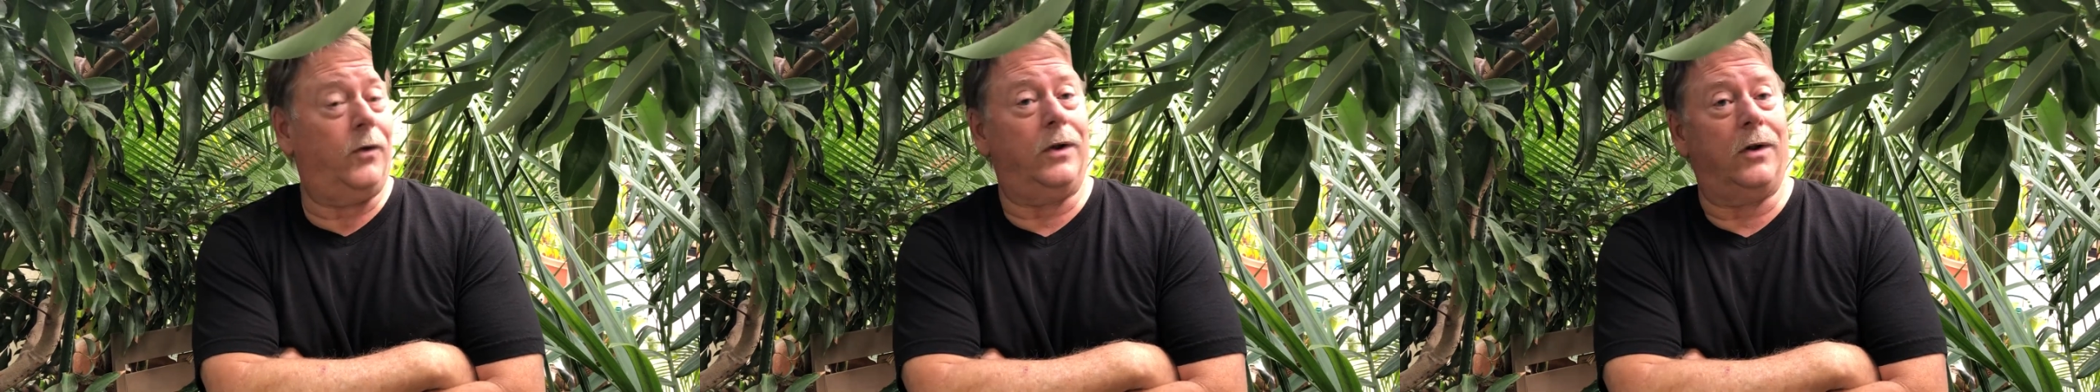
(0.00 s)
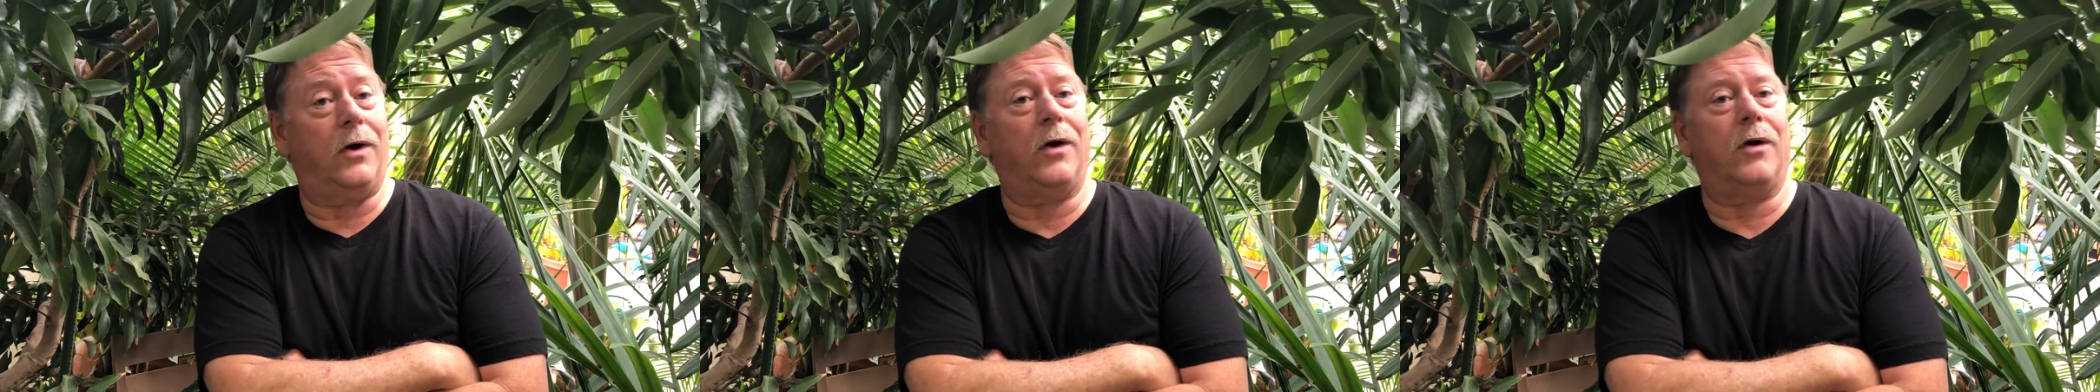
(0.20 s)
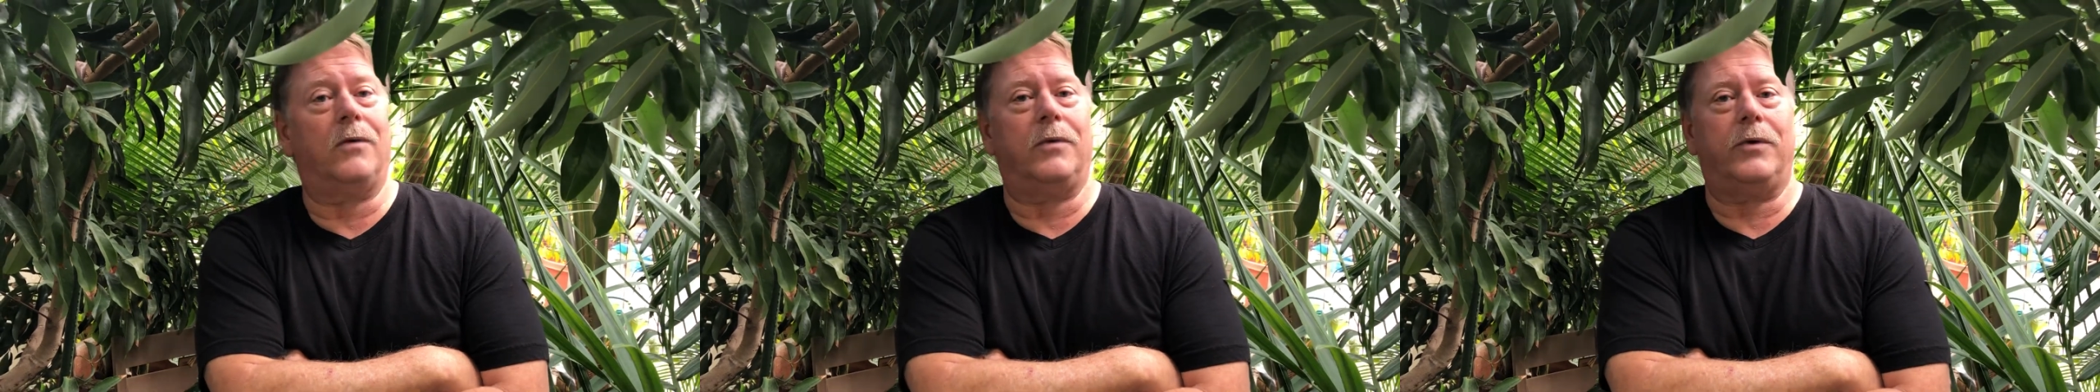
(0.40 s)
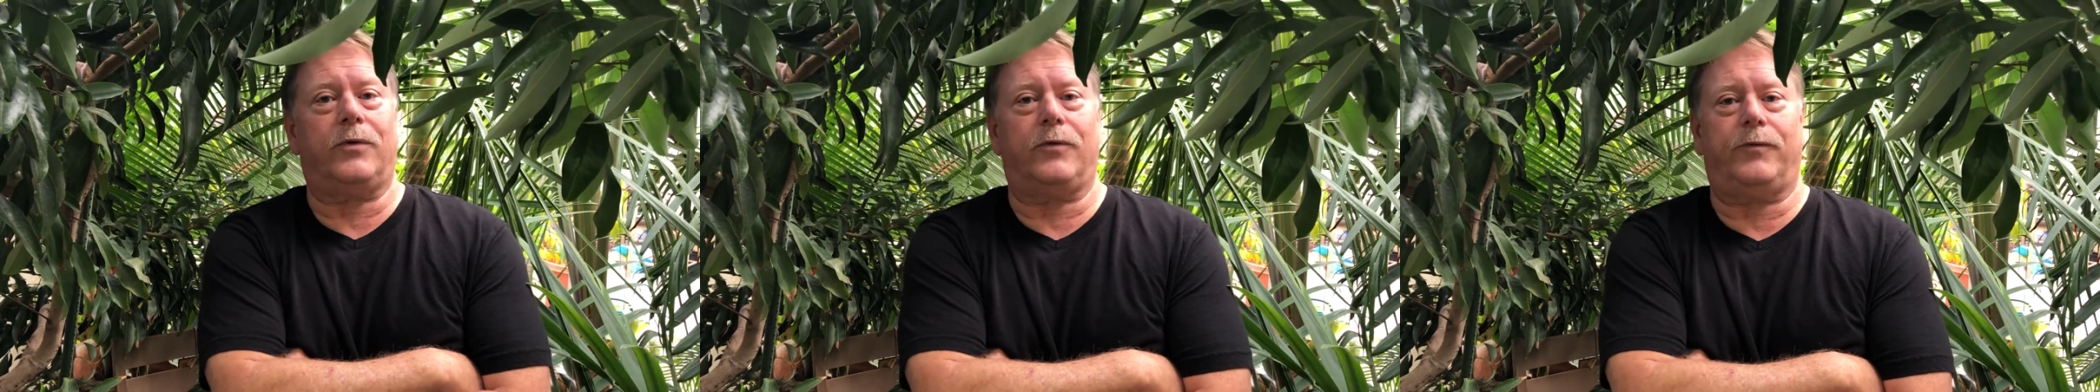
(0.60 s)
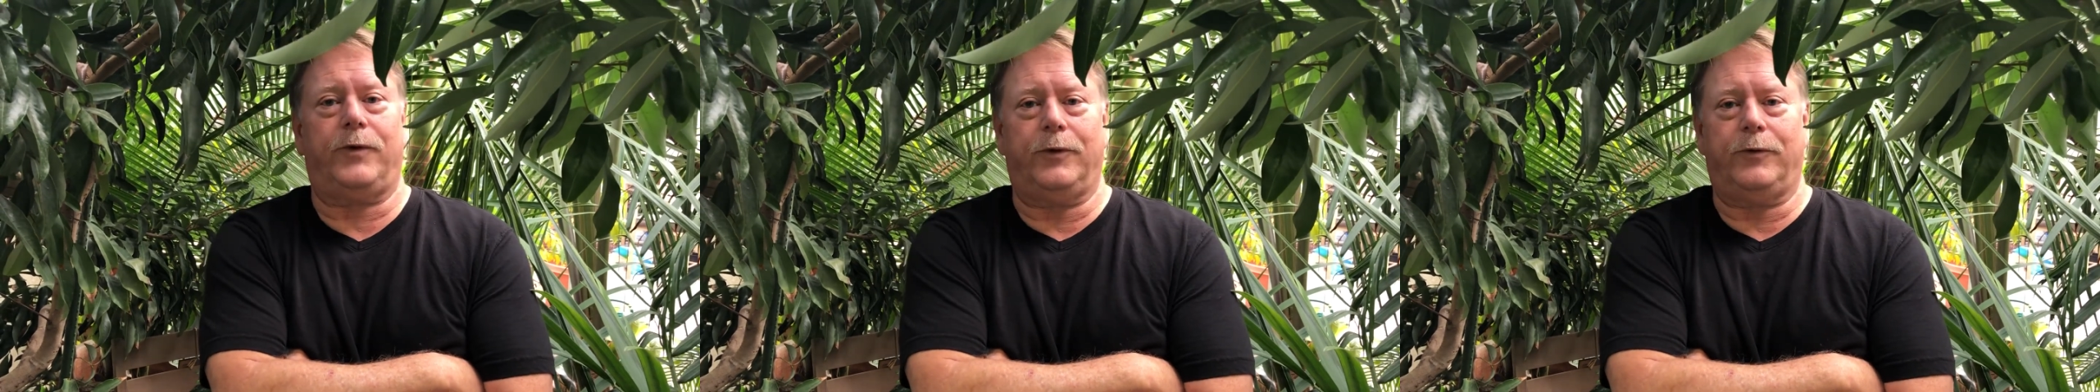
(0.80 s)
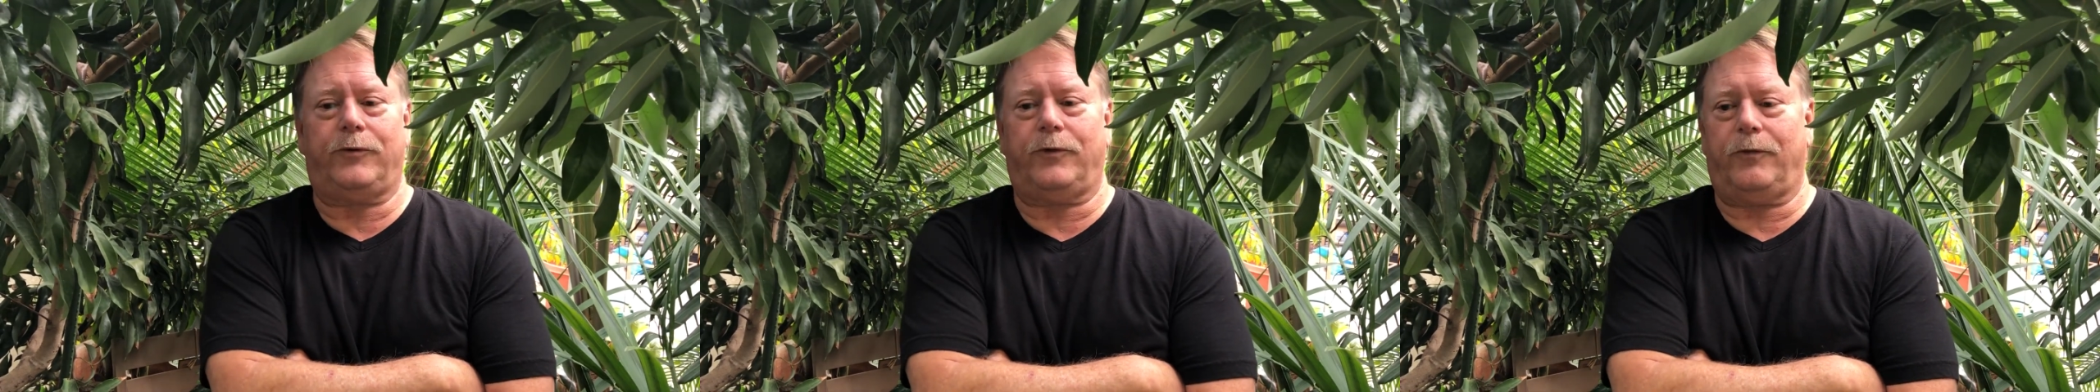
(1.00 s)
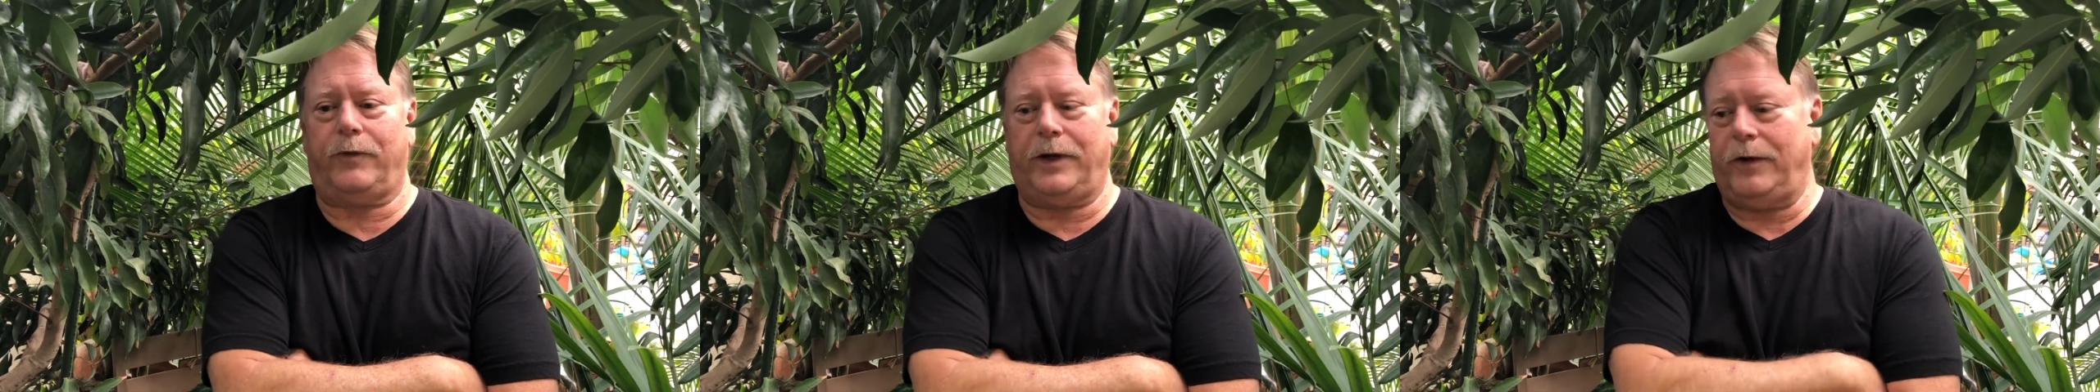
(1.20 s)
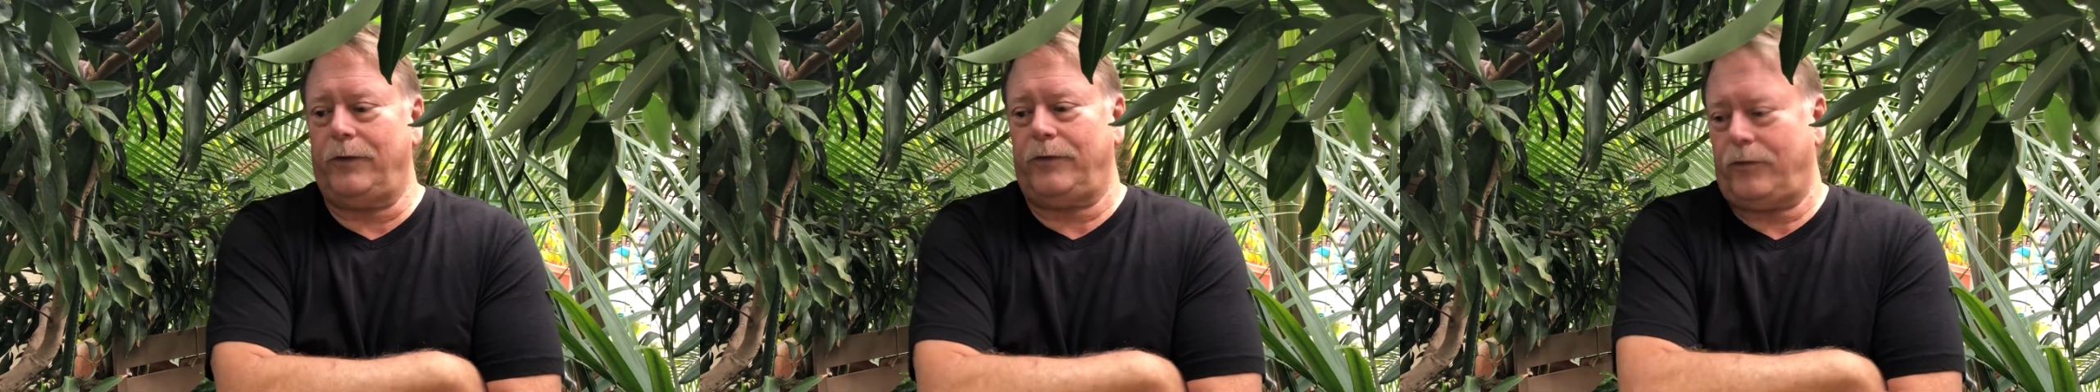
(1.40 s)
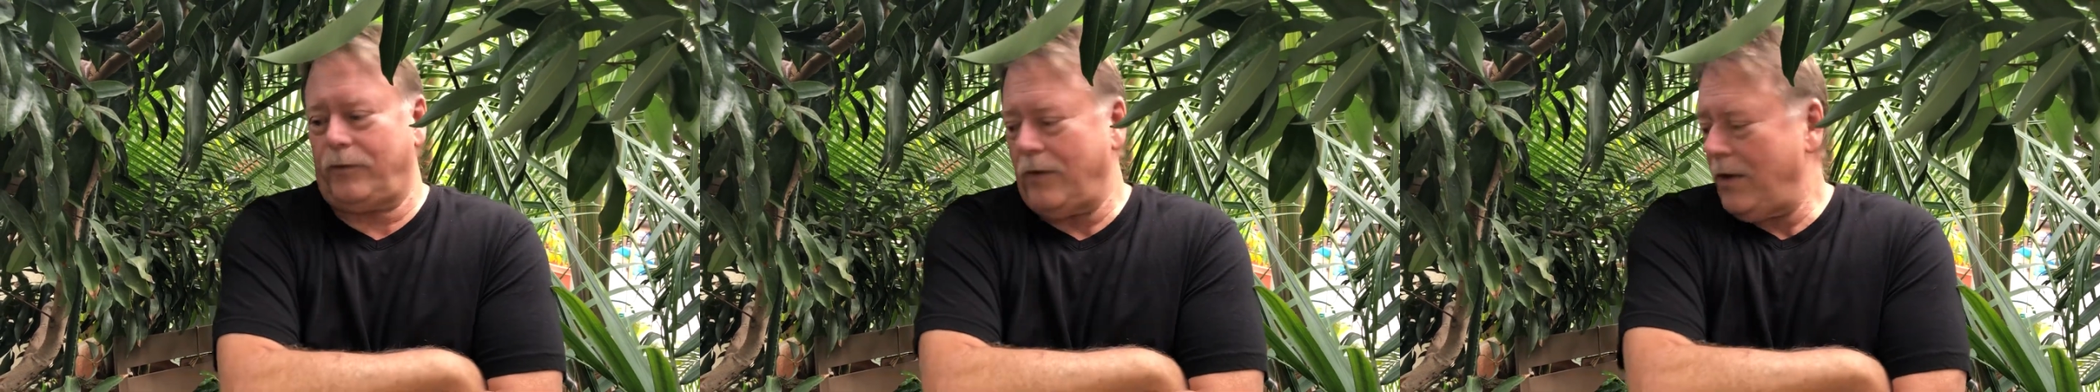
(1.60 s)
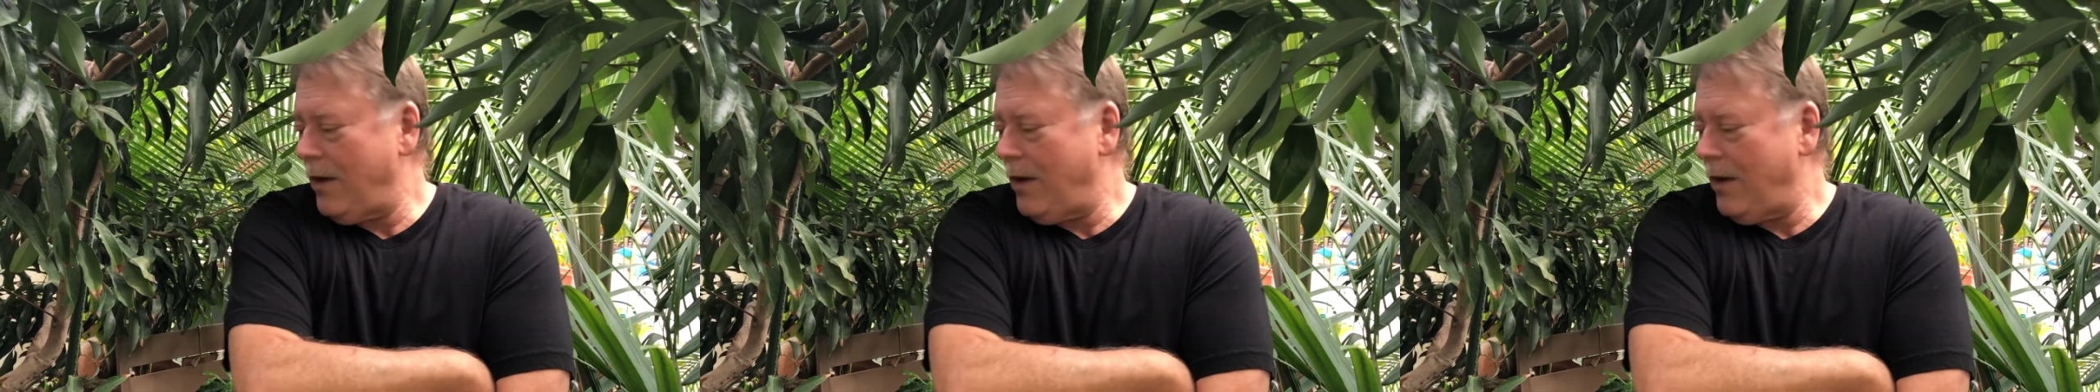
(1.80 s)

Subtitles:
along with future videos